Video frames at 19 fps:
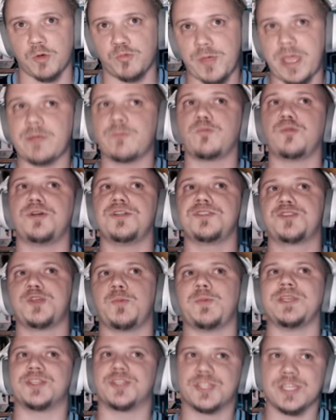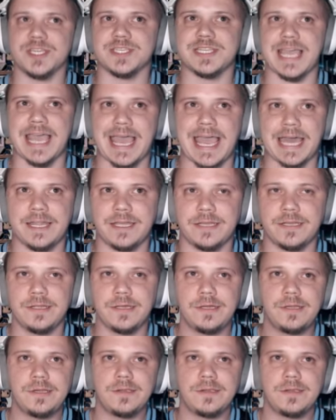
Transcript: Redwoods, who we just added